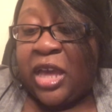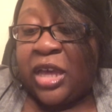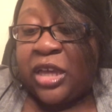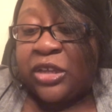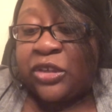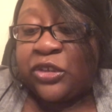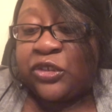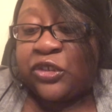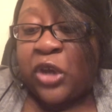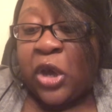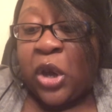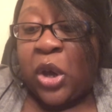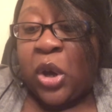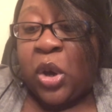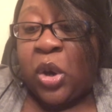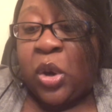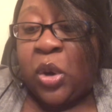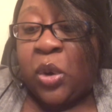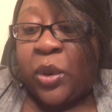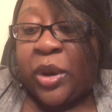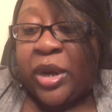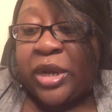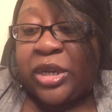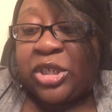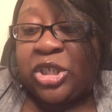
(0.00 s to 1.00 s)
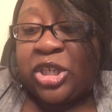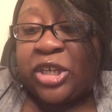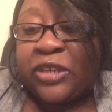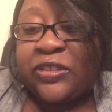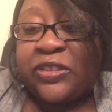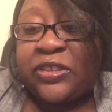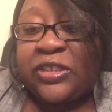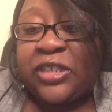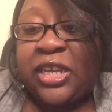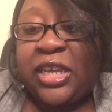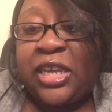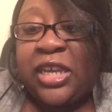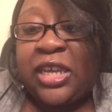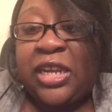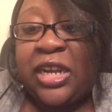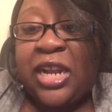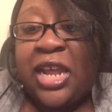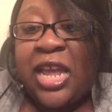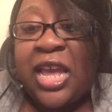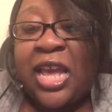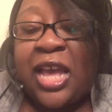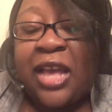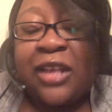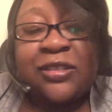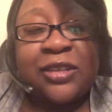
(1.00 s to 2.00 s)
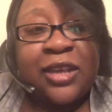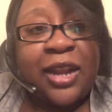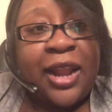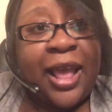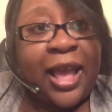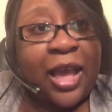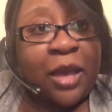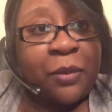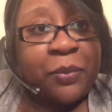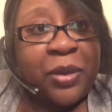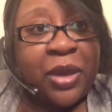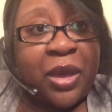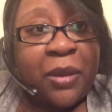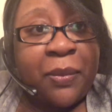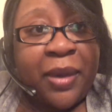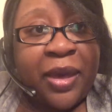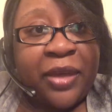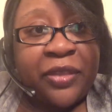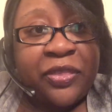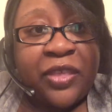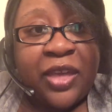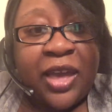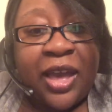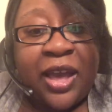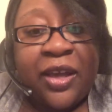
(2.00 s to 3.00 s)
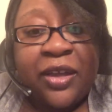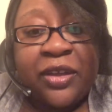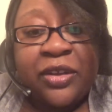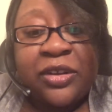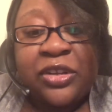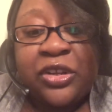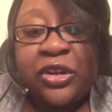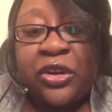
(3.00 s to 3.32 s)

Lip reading: So Justine is unhappy about that.